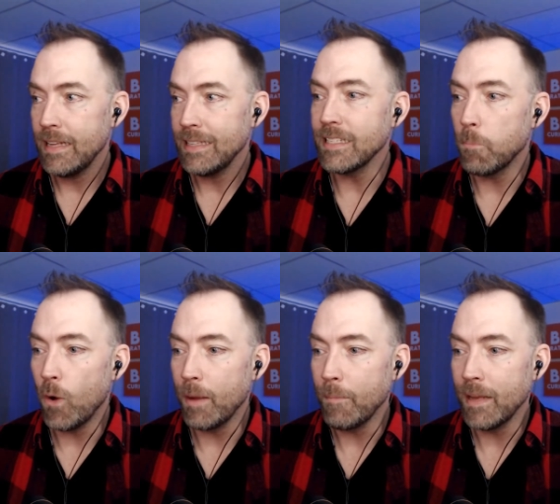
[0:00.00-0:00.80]

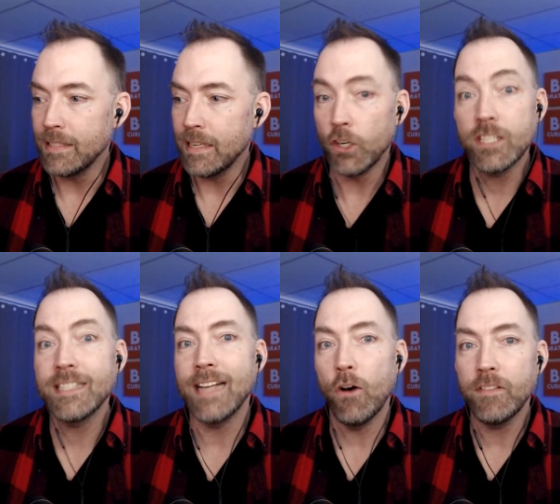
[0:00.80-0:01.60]
disappointment in
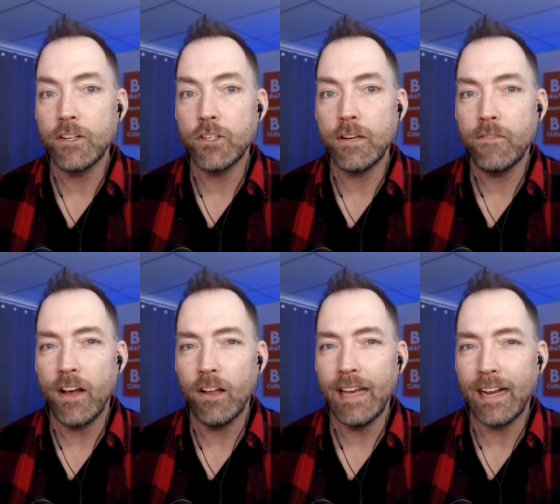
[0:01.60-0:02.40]
herself that she
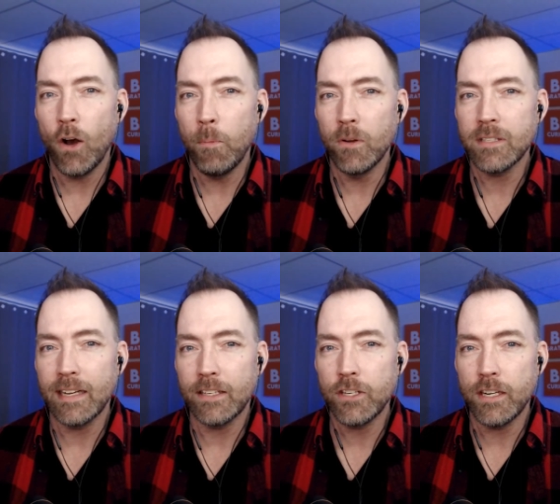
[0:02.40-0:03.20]
felt, like almost
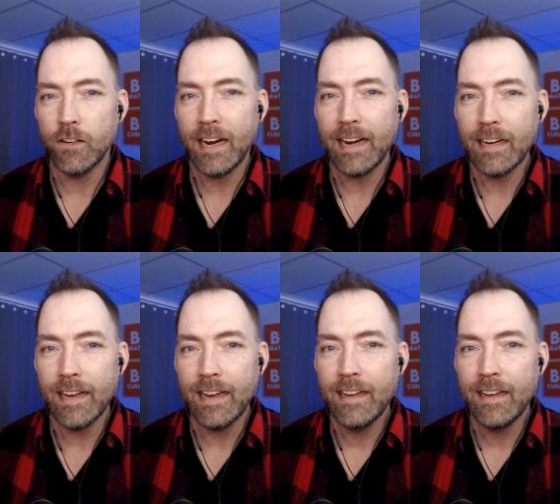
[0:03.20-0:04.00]
like she created
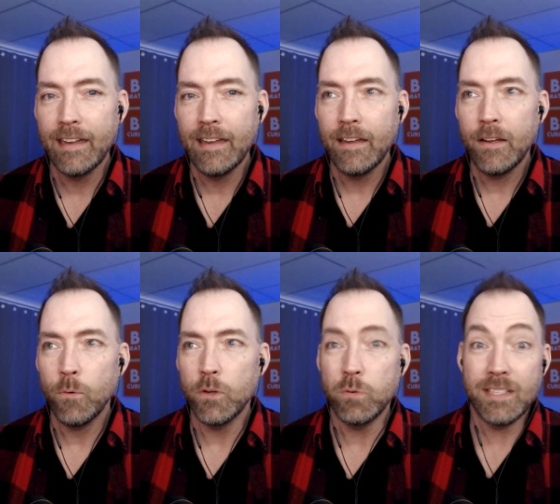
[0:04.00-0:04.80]
it,
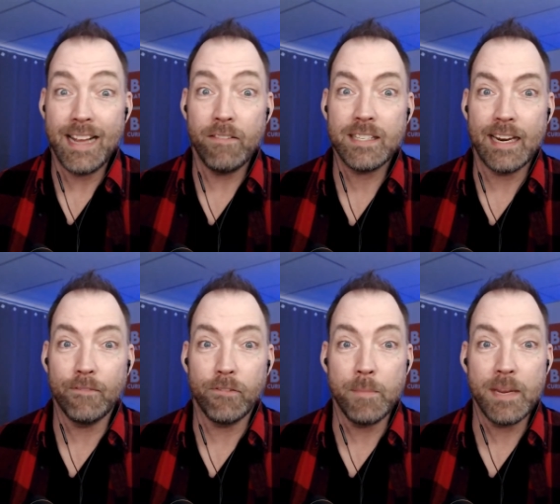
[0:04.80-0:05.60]
which was
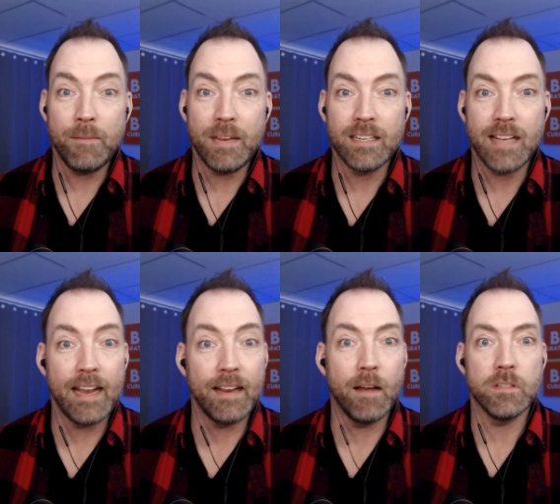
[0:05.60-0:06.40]
devastating for me because
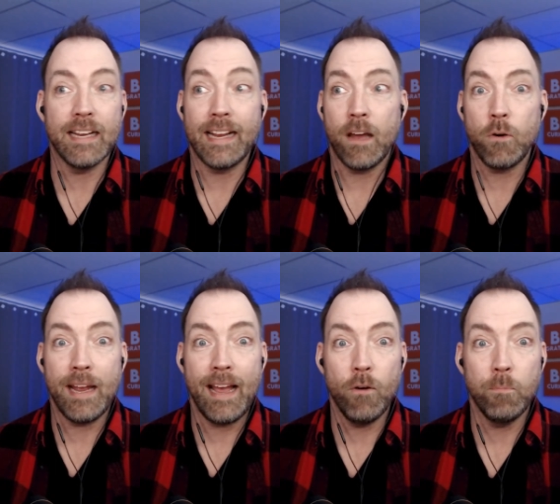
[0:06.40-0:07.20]
I was like, how do
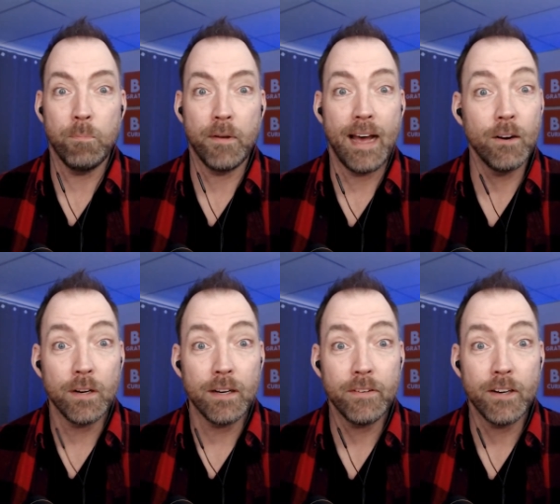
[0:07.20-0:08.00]
I help? I
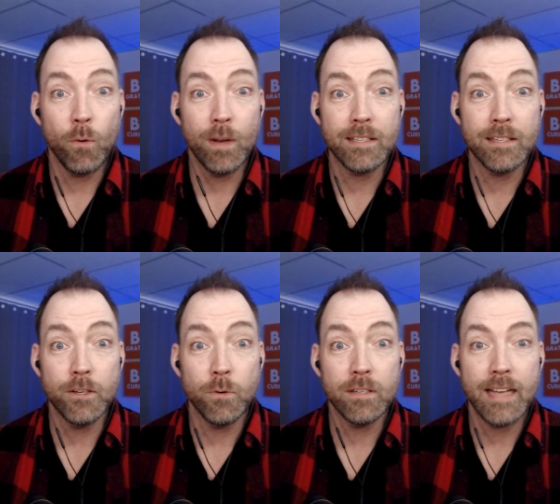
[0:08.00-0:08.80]
don't even know what to
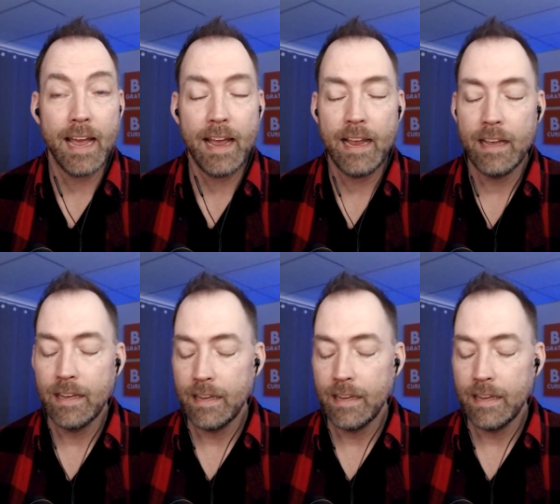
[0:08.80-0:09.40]
do or say.